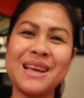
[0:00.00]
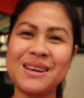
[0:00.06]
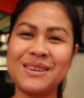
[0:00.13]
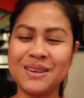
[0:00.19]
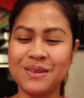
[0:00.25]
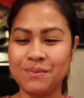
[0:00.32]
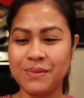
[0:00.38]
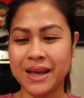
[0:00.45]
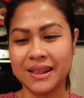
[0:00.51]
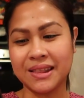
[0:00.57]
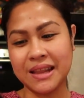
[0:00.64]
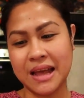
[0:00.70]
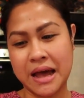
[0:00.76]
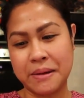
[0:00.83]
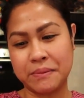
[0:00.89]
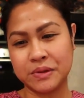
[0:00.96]
Saigon,
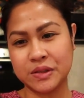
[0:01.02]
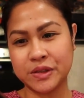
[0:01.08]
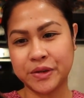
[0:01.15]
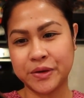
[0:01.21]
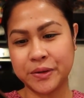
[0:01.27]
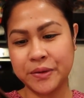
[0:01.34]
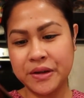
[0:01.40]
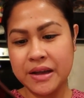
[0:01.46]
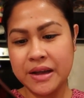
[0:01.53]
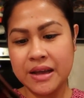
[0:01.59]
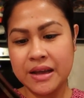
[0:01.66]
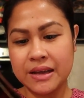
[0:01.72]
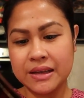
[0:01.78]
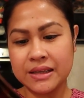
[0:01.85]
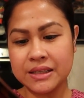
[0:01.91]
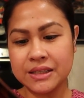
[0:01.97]
Vietnam. So,
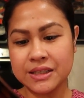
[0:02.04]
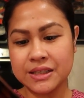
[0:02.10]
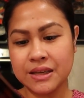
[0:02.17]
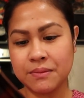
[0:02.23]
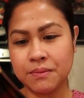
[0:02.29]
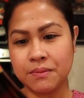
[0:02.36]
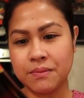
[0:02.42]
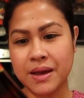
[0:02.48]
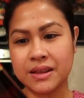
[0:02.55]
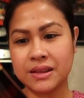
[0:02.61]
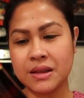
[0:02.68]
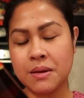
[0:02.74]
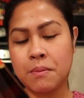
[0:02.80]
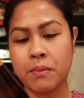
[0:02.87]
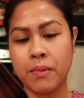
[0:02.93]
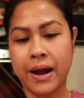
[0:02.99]
this is a
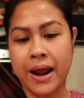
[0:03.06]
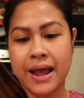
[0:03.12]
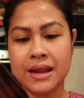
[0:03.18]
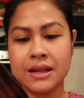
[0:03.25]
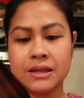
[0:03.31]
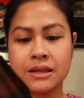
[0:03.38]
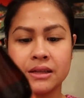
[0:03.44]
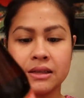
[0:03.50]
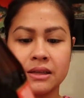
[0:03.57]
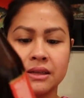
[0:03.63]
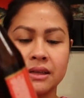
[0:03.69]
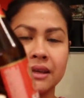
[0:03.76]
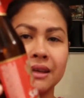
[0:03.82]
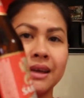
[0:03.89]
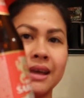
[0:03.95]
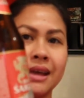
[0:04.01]
Vietnam brand.
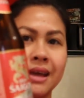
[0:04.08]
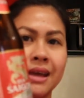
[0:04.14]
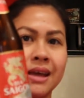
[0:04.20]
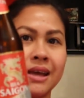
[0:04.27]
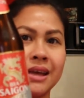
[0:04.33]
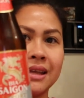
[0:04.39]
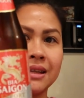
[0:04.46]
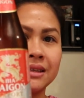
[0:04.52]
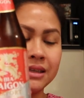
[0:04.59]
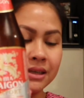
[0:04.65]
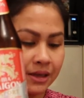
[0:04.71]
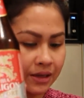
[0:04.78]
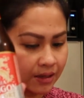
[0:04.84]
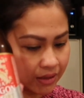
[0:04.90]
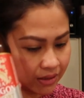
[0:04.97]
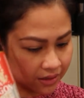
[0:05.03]
And
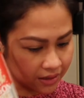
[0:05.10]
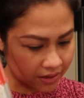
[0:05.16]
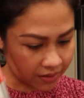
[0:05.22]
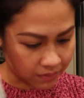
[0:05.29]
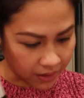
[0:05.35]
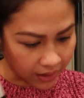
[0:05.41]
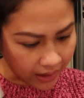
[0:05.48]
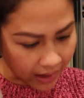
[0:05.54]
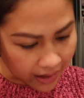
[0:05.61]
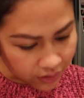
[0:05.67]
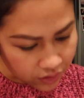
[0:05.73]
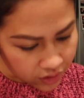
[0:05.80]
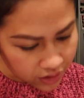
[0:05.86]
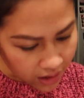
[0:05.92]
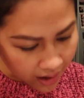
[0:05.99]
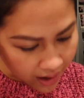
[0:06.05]

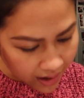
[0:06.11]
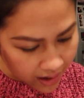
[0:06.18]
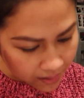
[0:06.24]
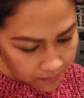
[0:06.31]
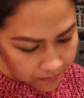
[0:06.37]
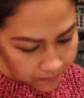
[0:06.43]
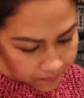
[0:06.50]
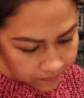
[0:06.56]
magkano siya?